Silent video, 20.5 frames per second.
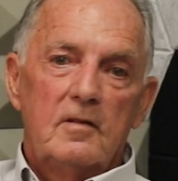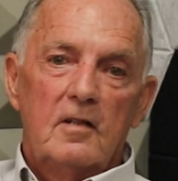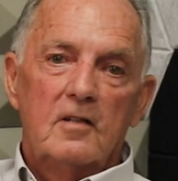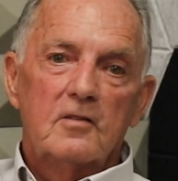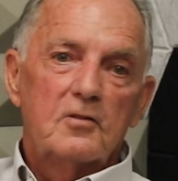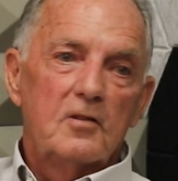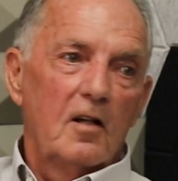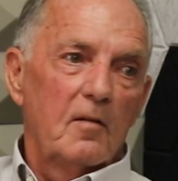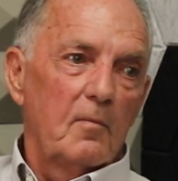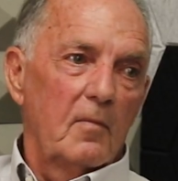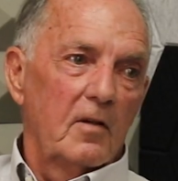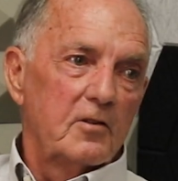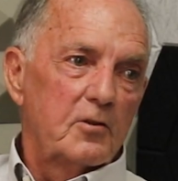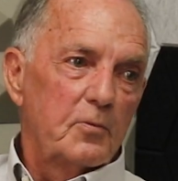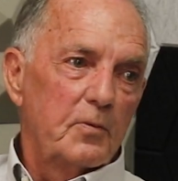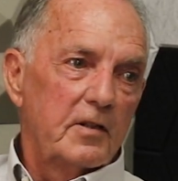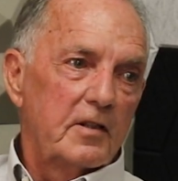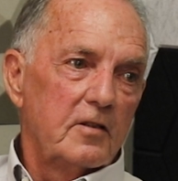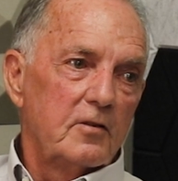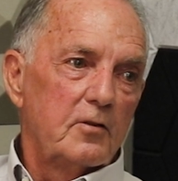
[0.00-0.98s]
There's not much
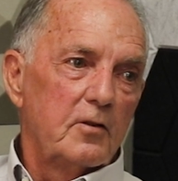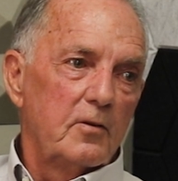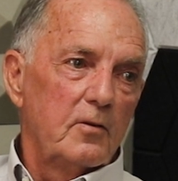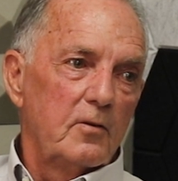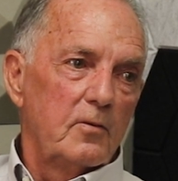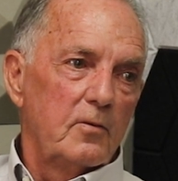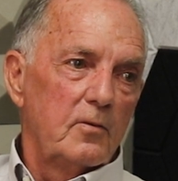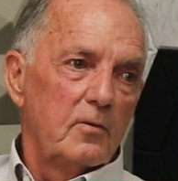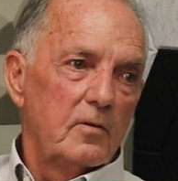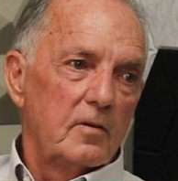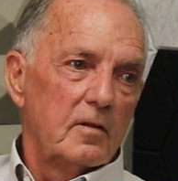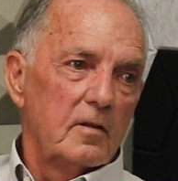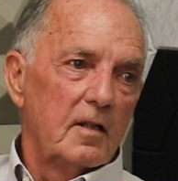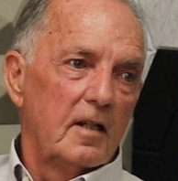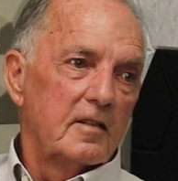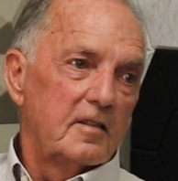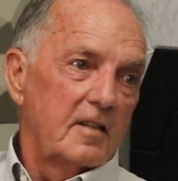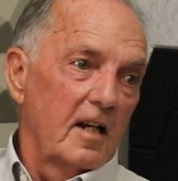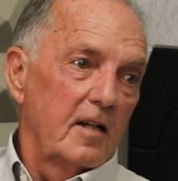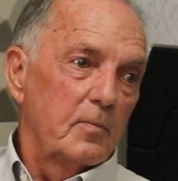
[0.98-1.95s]
we can do
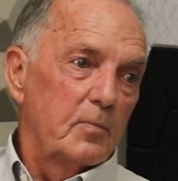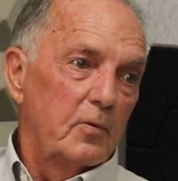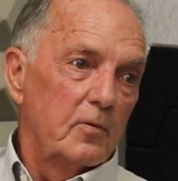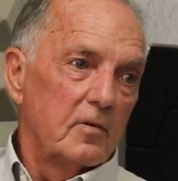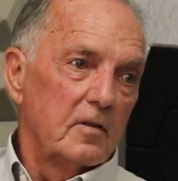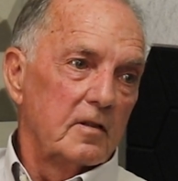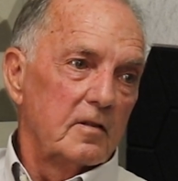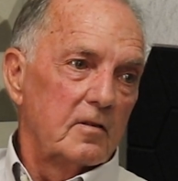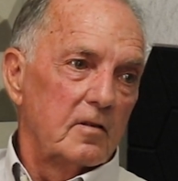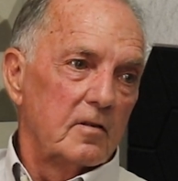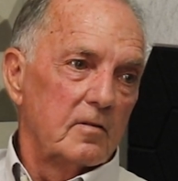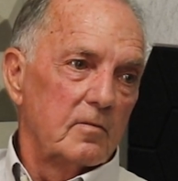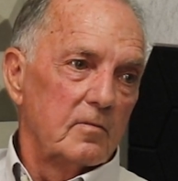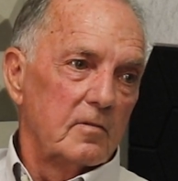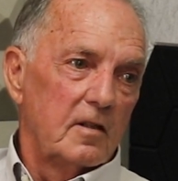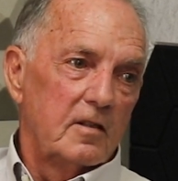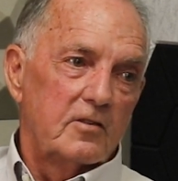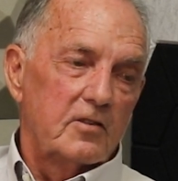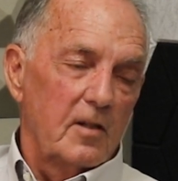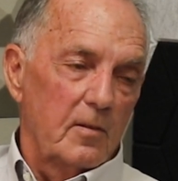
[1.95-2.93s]
at that point
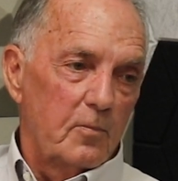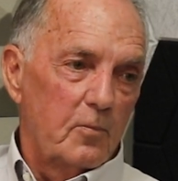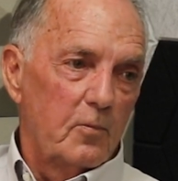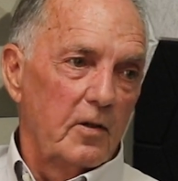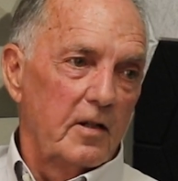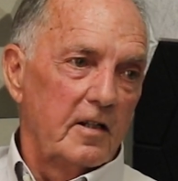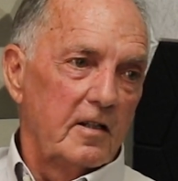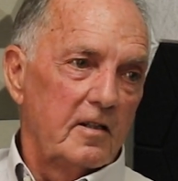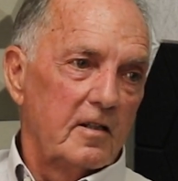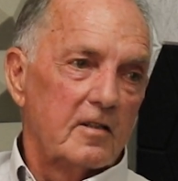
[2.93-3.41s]
except wait,